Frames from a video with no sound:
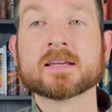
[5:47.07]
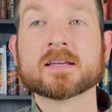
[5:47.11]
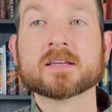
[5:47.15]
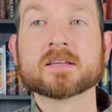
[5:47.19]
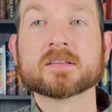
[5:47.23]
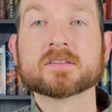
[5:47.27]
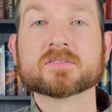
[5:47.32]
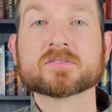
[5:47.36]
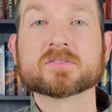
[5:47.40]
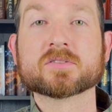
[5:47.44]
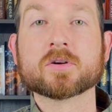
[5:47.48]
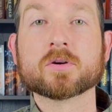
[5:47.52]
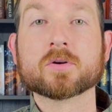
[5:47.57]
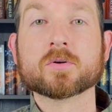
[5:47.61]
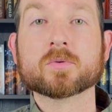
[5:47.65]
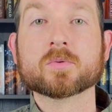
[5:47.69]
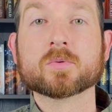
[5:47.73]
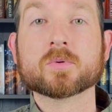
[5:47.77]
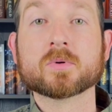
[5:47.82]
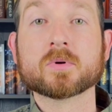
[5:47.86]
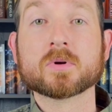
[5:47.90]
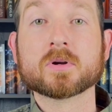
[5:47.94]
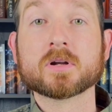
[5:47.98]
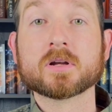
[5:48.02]

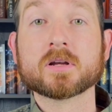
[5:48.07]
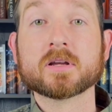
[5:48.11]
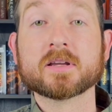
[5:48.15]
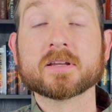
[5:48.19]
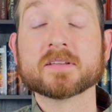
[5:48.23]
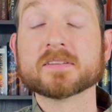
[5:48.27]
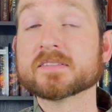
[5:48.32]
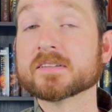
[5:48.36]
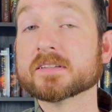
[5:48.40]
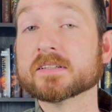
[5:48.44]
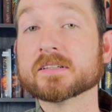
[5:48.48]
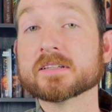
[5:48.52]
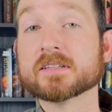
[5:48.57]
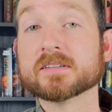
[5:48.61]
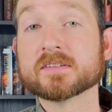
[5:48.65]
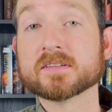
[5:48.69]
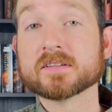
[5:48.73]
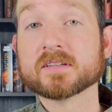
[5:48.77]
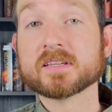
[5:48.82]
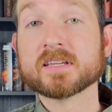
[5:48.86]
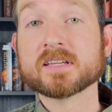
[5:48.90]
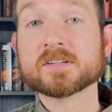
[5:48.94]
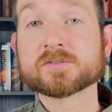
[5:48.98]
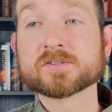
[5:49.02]
So it's an
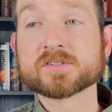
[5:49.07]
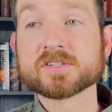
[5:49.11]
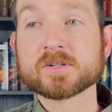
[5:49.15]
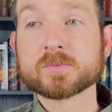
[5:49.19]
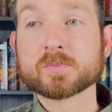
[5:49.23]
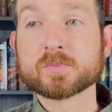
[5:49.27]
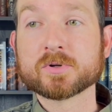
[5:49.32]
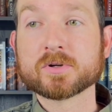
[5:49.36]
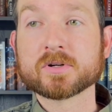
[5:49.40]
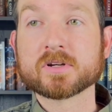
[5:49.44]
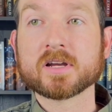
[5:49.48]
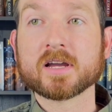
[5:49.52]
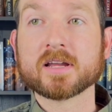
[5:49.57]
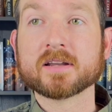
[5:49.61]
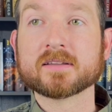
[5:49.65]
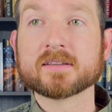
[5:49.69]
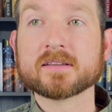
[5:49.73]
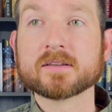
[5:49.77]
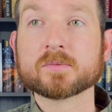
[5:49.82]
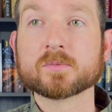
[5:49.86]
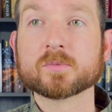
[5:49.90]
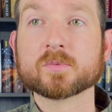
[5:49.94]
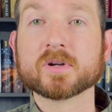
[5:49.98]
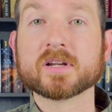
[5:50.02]
interesting book. I
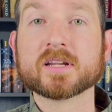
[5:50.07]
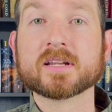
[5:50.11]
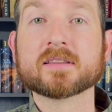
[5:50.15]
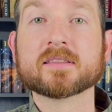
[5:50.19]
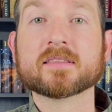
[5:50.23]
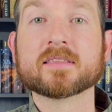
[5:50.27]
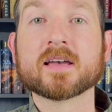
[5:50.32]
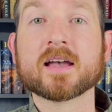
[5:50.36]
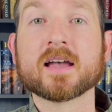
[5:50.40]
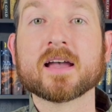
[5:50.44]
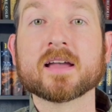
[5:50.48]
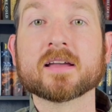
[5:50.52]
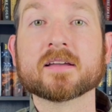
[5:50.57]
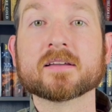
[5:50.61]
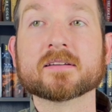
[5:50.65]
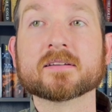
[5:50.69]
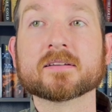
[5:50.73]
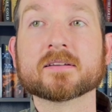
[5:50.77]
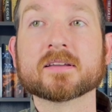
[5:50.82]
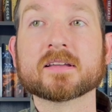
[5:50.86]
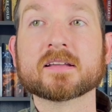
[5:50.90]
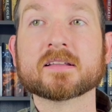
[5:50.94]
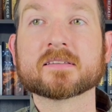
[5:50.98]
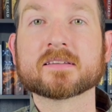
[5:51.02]
did read that.
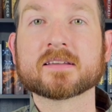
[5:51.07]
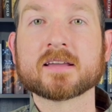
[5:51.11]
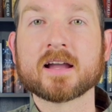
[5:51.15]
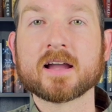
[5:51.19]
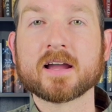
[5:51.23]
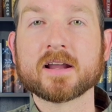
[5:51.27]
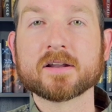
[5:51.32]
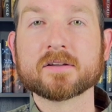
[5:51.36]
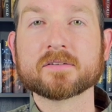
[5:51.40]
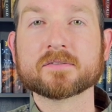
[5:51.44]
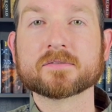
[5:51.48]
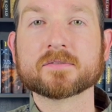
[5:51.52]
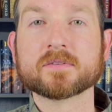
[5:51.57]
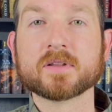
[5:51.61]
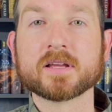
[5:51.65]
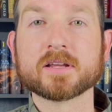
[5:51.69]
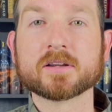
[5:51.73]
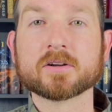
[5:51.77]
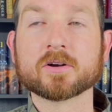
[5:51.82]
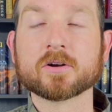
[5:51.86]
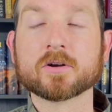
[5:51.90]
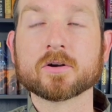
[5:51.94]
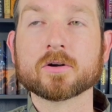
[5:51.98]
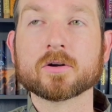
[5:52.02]
It's kind of
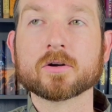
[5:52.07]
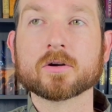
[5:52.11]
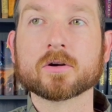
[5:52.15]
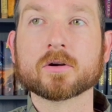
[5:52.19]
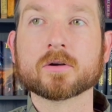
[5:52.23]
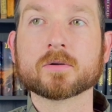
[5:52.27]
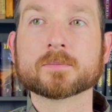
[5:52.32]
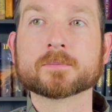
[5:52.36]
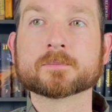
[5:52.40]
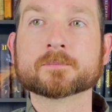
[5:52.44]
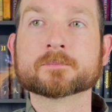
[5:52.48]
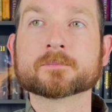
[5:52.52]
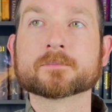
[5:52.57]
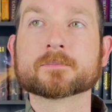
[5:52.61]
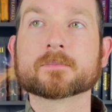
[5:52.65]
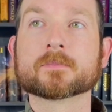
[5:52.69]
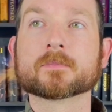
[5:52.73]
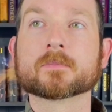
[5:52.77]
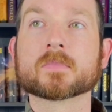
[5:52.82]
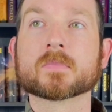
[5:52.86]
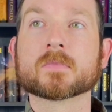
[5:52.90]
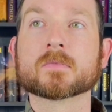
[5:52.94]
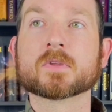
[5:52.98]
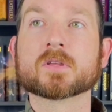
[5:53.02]
like her
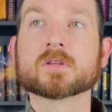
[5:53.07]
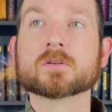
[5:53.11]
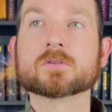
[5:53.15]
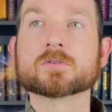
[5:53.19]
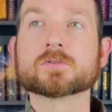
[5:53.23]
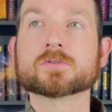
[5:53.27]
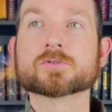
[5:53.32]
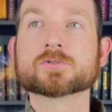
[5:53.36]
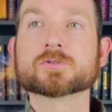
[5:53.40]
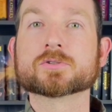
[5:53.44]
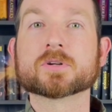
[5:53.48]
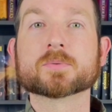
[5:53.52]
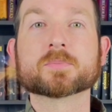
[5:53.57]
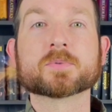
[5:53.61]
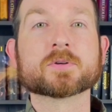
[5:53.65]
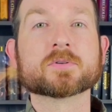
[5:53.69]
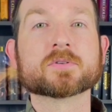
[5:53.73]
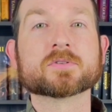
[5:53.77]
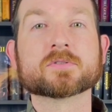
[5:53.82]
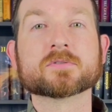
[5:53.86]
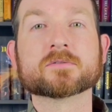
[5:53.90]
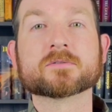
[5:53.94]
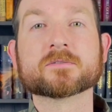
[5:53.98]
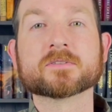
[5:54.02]

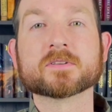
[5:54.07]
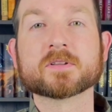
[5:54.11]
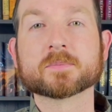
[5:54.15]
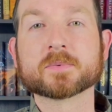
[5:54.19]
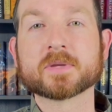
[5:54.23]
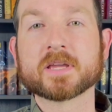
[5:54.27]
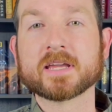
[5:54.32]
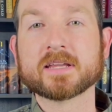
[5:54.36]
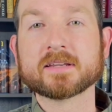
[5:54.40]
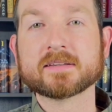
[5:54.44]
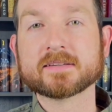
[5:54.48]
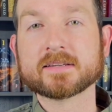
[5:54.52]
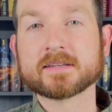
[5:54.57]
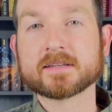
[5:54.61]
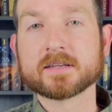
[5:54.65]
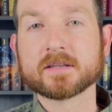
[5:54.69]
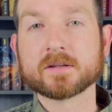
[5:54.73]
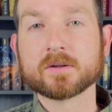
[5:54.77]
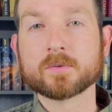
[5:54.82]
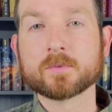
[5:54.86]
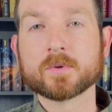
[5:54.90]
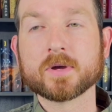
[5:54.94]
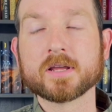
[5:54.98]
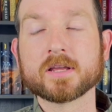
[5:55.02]
tribute to Philip K. Dick
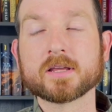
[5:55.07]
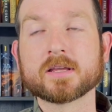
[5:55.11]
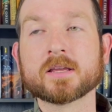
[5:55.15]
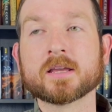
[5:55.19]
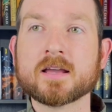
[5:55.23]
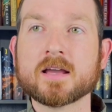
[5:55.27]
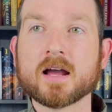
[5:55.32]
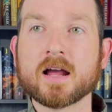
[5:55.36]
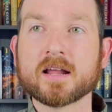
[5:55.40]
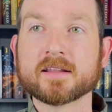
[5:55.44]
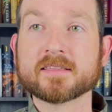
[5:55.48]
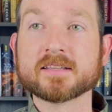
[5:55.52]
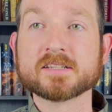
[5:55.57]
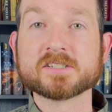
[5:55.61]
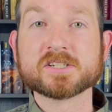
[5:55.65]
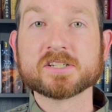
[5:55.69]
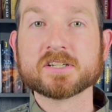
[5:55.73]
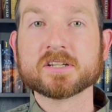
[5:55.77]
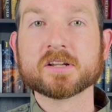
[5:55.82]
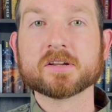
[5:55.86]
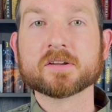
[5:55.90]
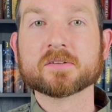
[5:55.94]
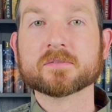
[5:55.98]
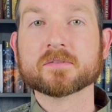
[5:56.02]
in a way. I think she
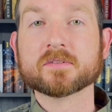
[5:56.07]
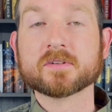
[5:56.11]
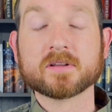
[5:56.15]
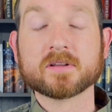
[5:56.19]
did